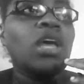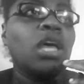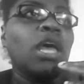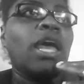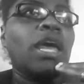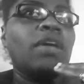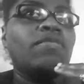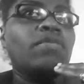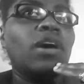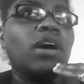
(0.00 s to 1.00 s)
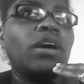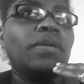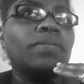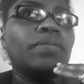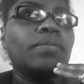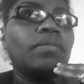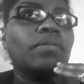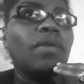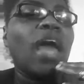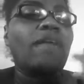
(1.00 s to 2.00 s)
a,
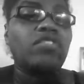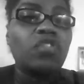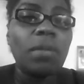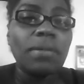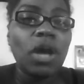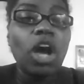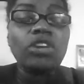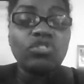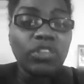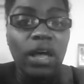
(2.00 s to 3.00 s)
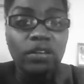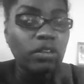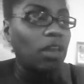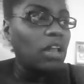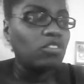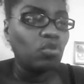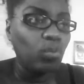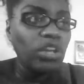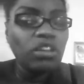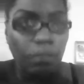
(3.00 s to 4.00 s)
average of maybe $100,000 a
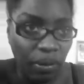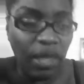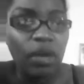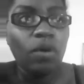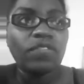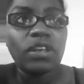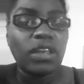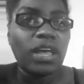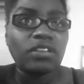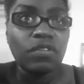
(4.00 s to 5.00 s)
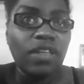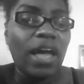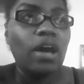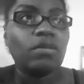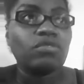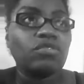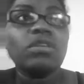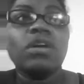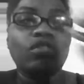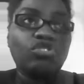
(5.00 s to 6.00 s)
week to pay off the debts of the house,
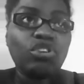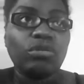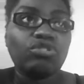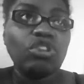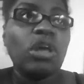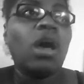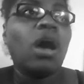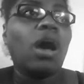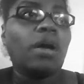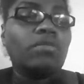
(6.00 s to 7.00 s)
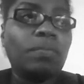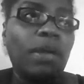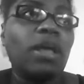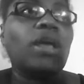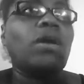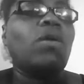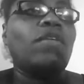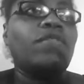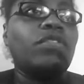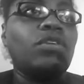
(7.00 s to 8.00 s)
the church, to pay
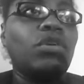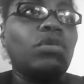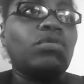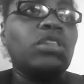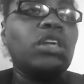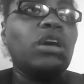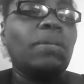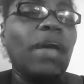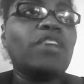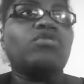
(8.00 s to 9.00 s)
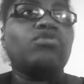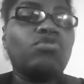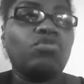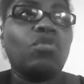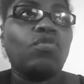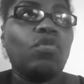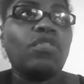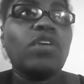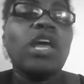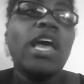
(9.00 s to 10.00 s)
off the pastors and so
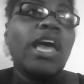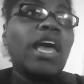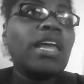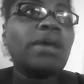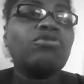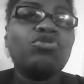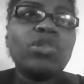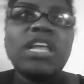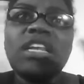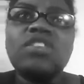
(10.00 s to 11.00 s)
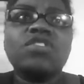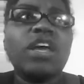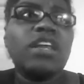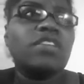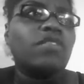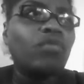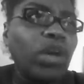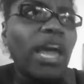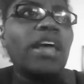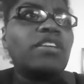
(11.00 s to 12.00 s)
forth. And I'm sure they did studies. If we
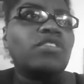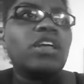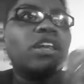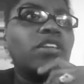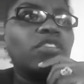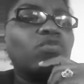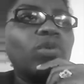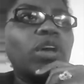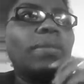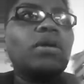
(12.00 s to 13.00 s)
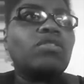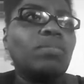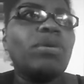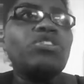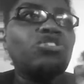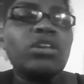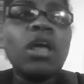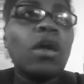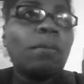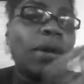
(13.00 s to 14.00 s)
had a study this week about depression,
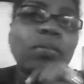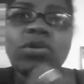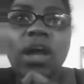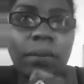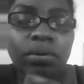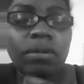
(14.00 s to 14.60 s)
people are not putting